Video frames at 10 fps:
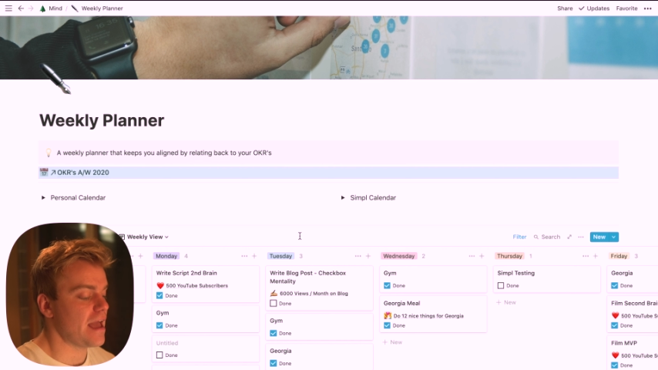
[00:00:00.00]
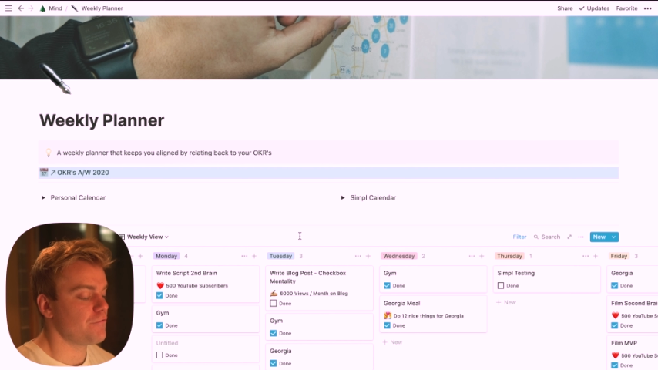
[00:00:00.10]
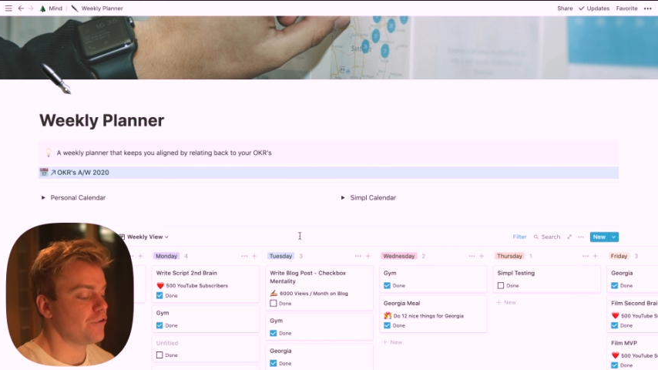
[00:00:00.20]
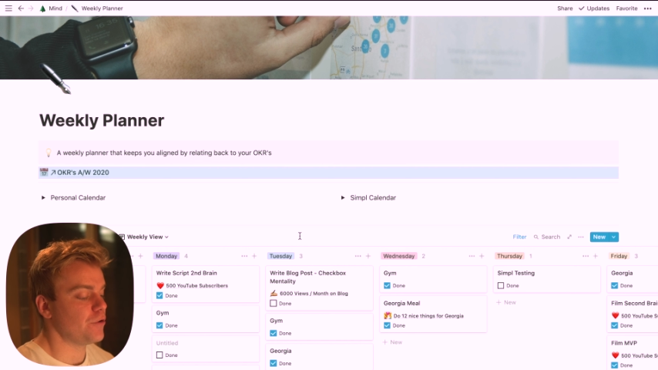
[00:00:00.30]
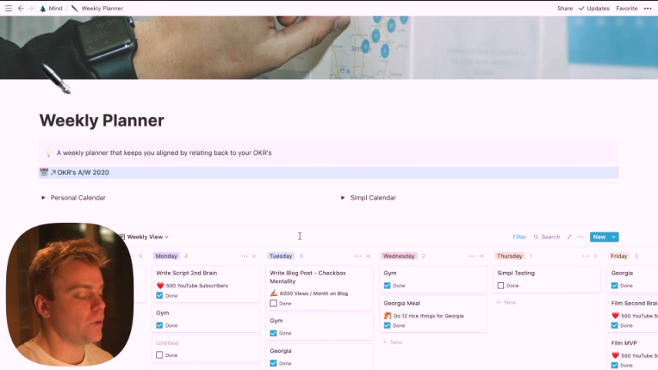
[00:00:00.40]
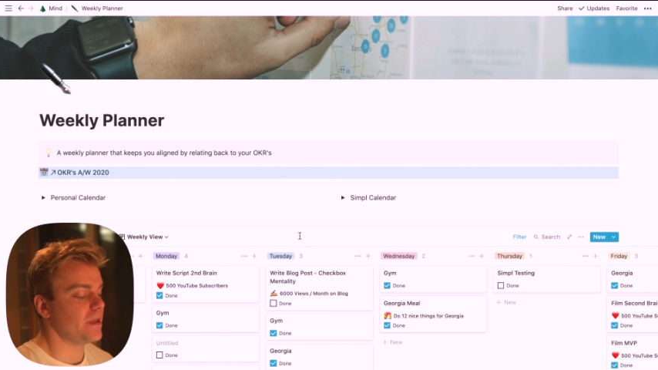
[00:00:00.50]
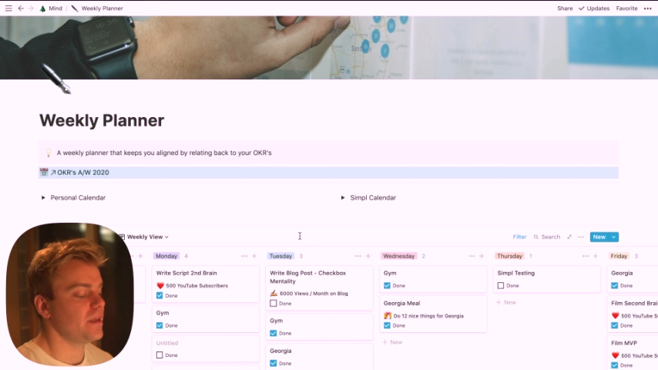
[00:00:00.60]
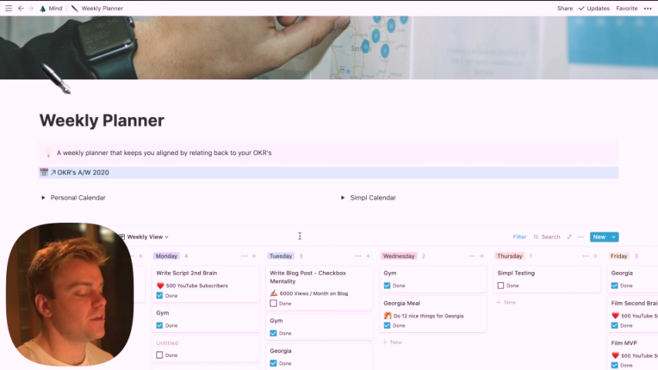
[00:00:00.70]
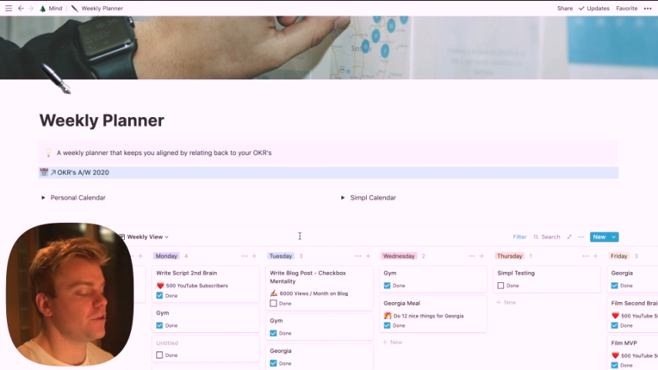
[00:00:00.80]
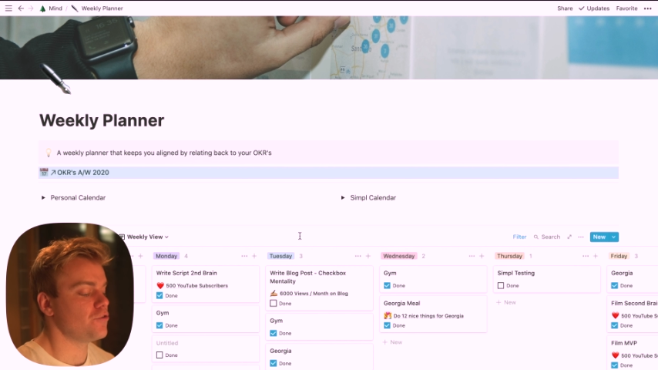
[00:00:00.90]
every
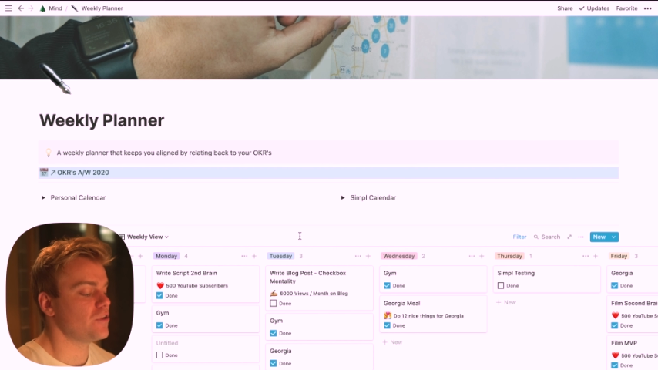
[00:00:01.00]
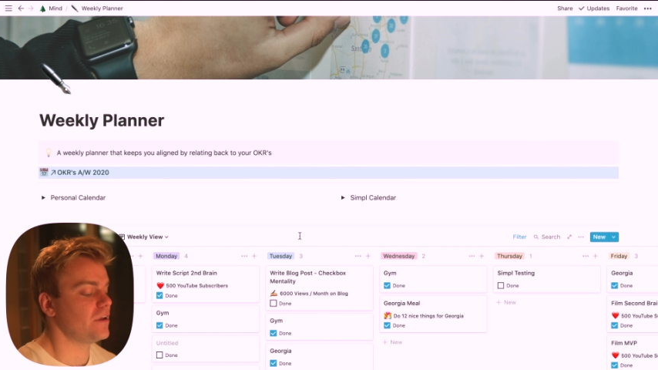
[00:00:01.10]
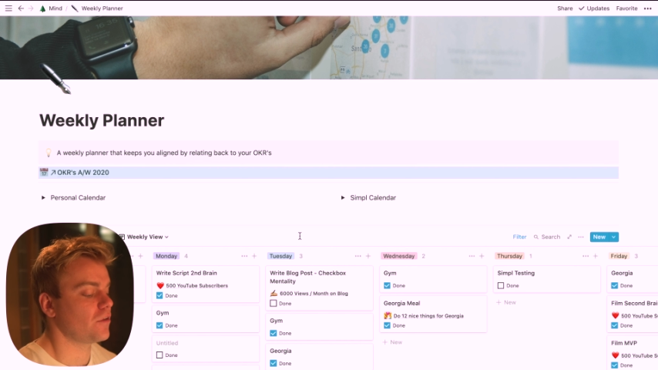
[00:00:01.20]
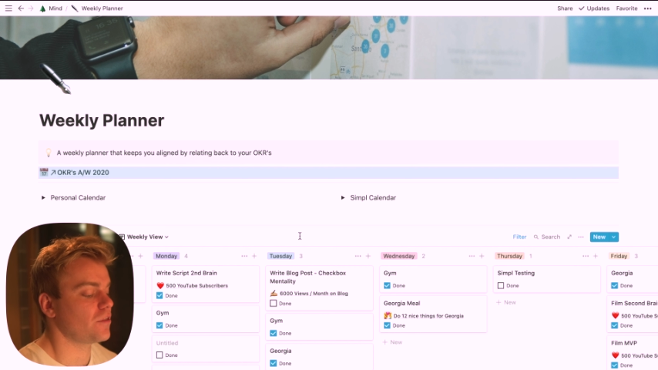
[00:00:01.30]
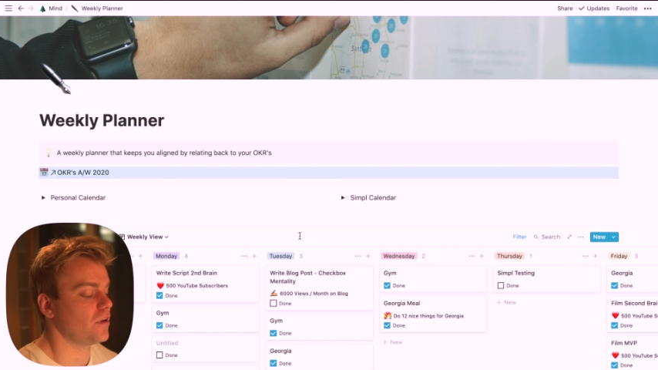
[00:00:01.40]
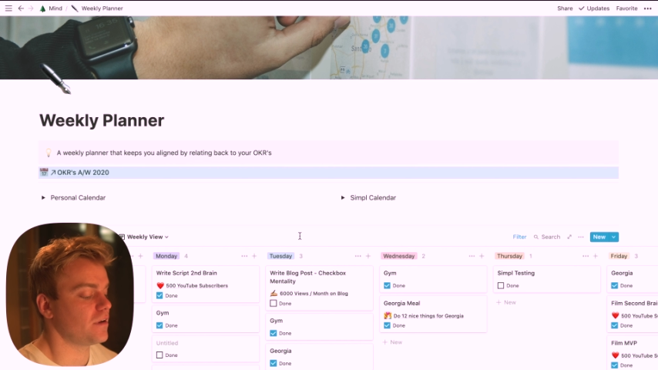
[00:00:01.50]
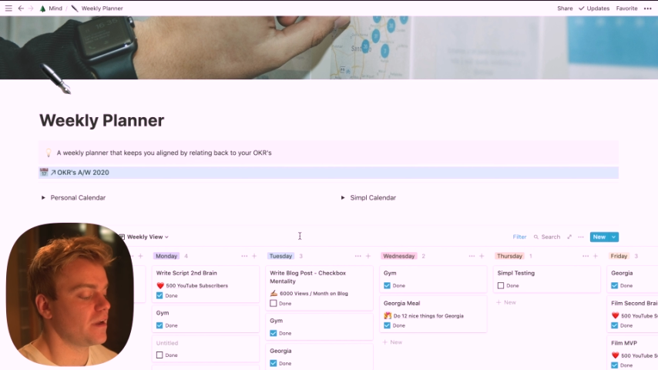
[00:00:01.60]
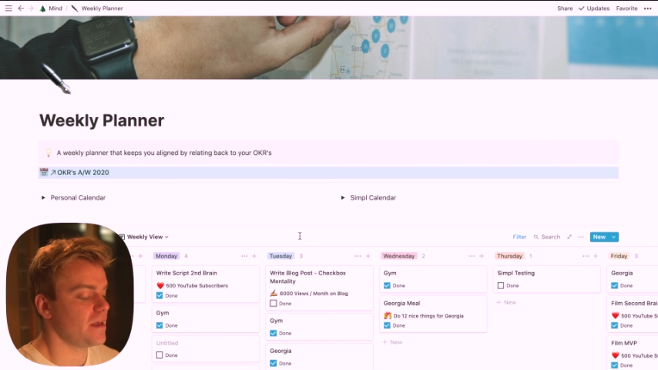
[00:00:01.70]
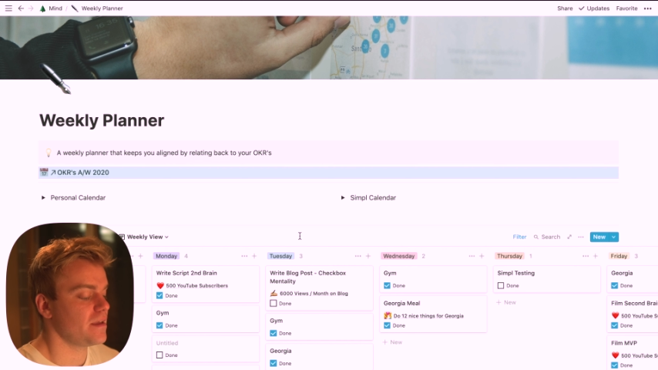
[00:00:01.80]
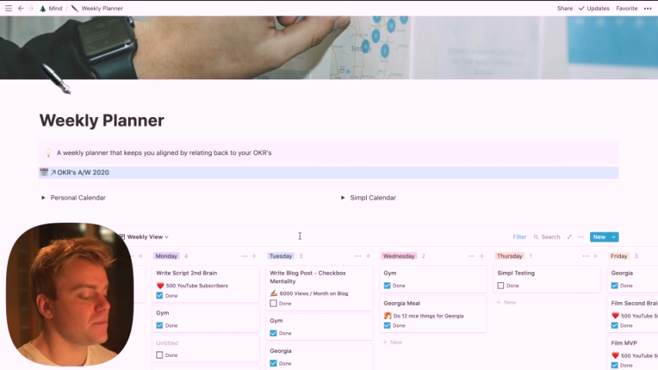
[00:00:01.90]
week, usually on a
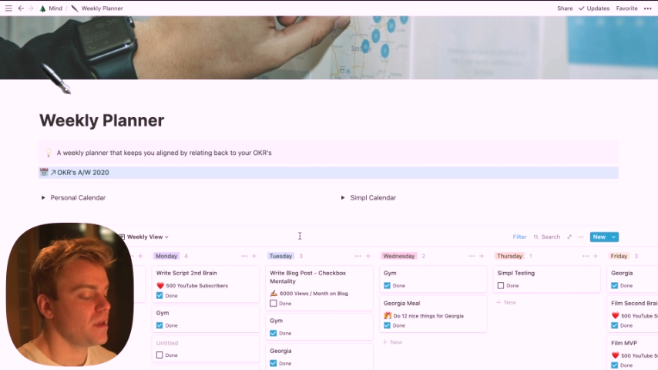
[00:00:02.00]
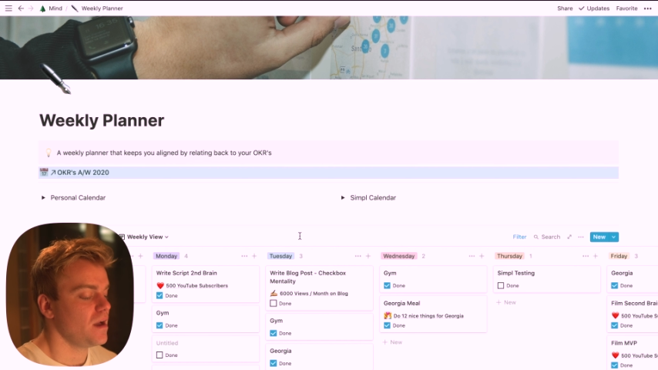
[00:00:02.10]
Sunday,